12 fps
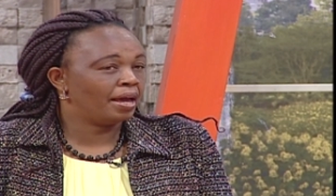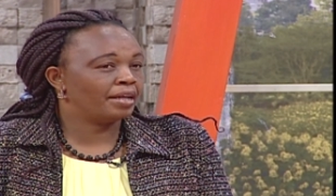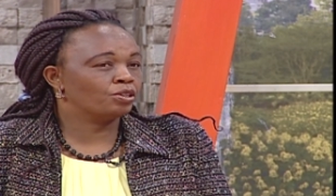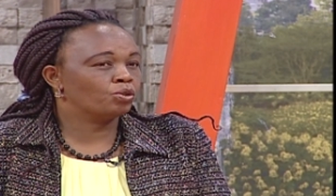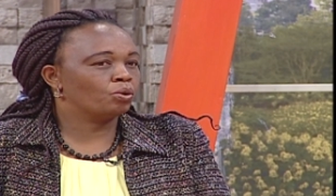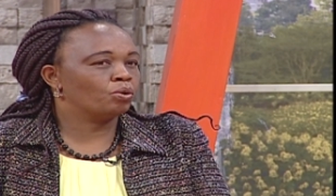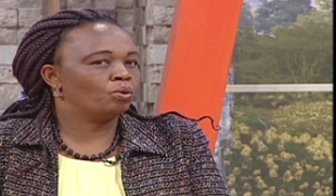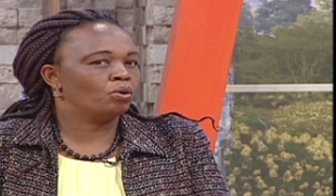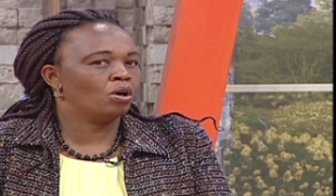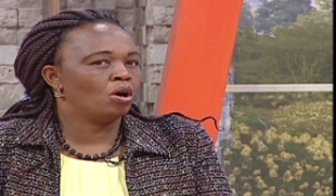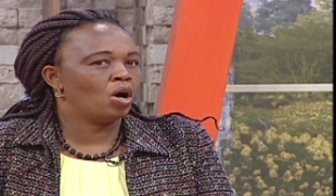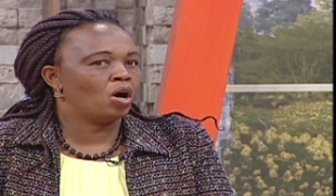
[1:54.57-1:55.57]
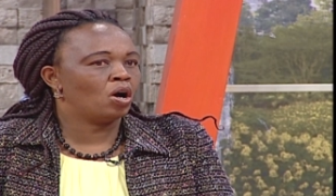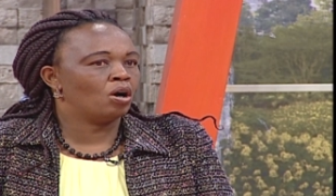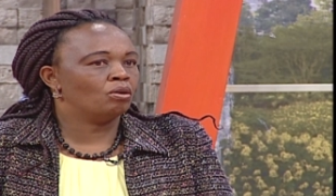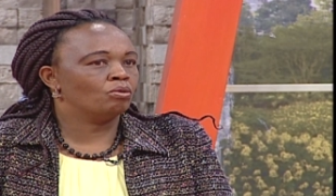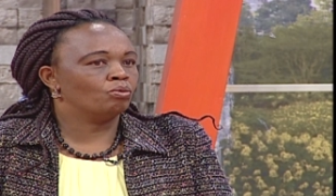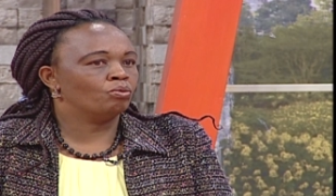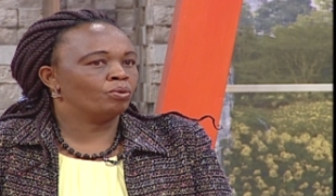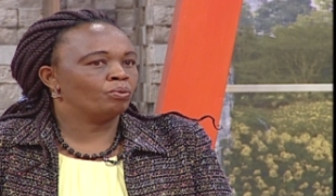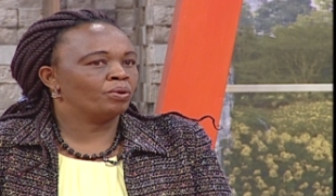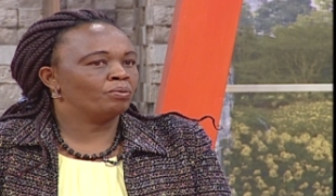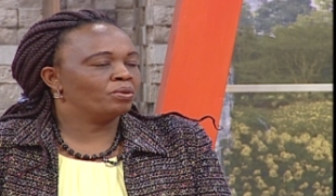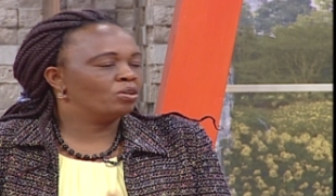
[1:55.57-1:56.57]
And so
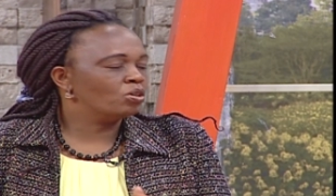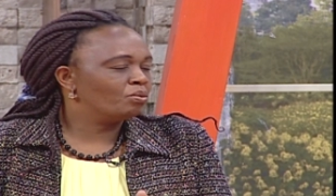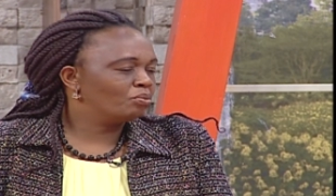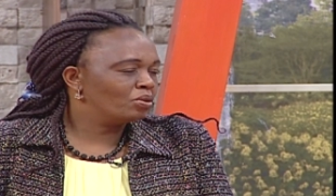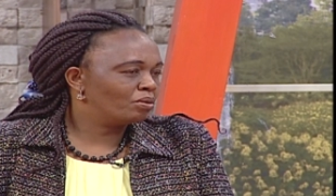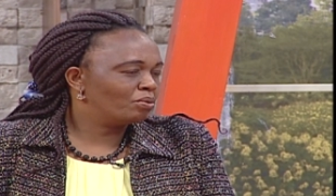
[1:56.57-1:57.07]
we, we, got more,